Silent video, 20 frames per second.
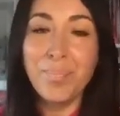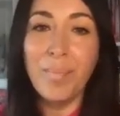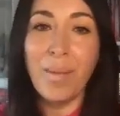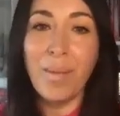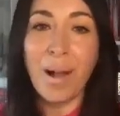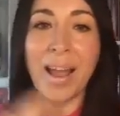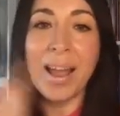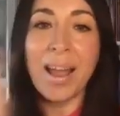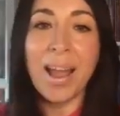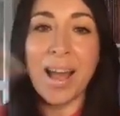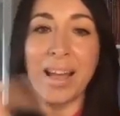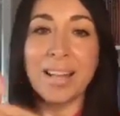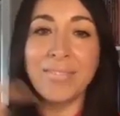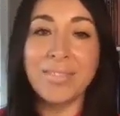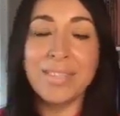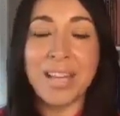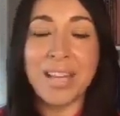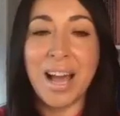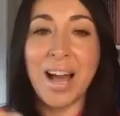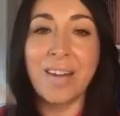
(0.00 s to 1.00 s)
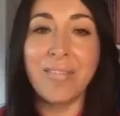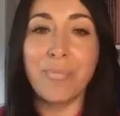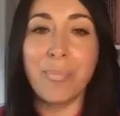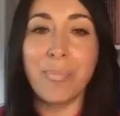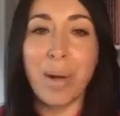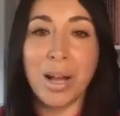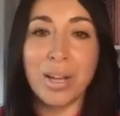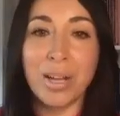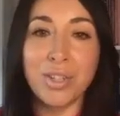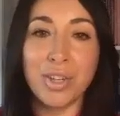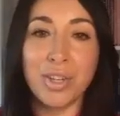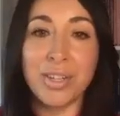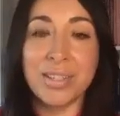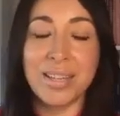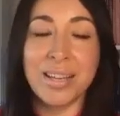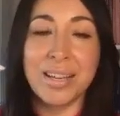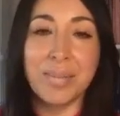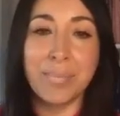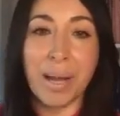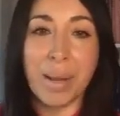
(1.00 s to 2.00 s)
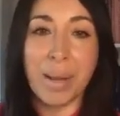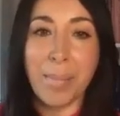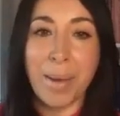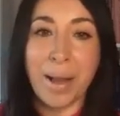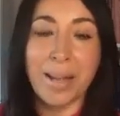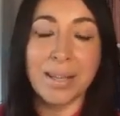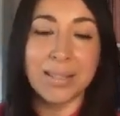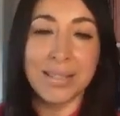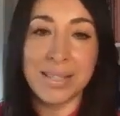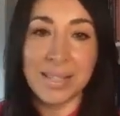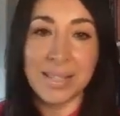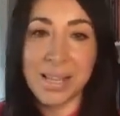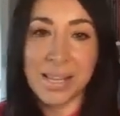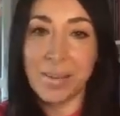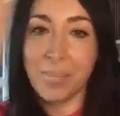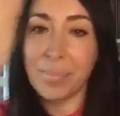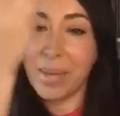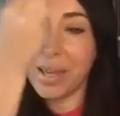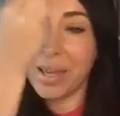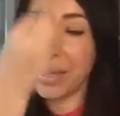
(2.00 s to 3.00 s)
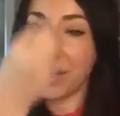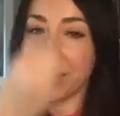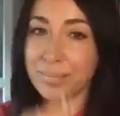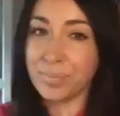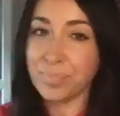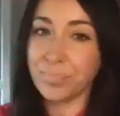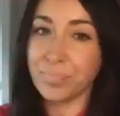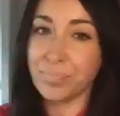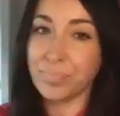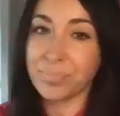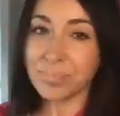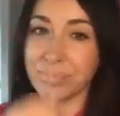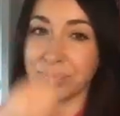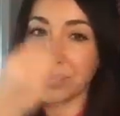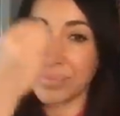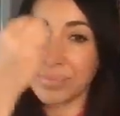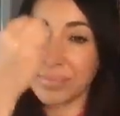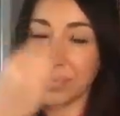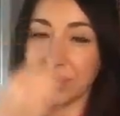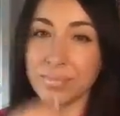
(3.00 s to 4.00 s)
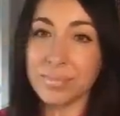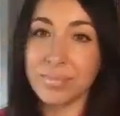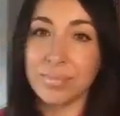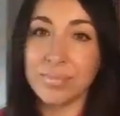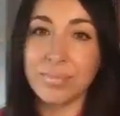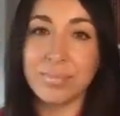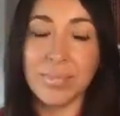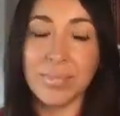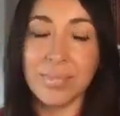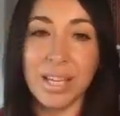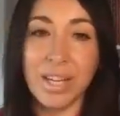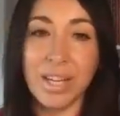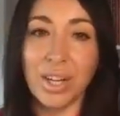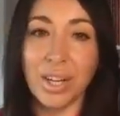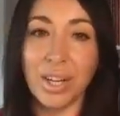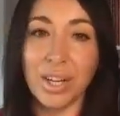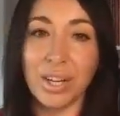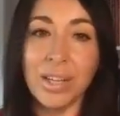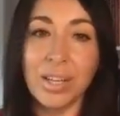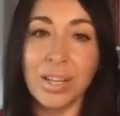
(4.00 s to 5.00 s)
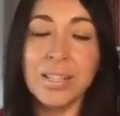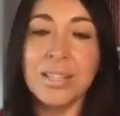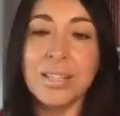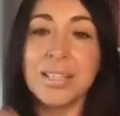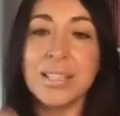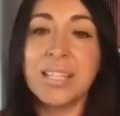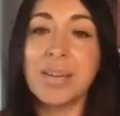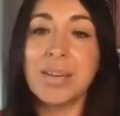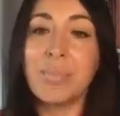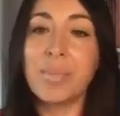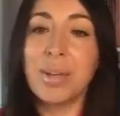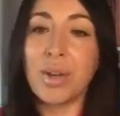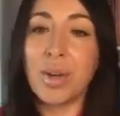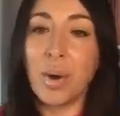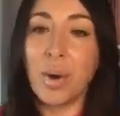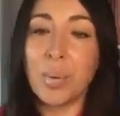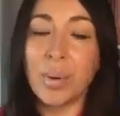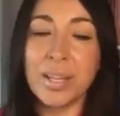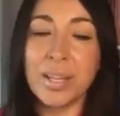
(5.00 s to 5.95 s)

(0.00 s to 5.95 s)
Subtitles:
I have to have mantras in my mind to keep me here, to keep me going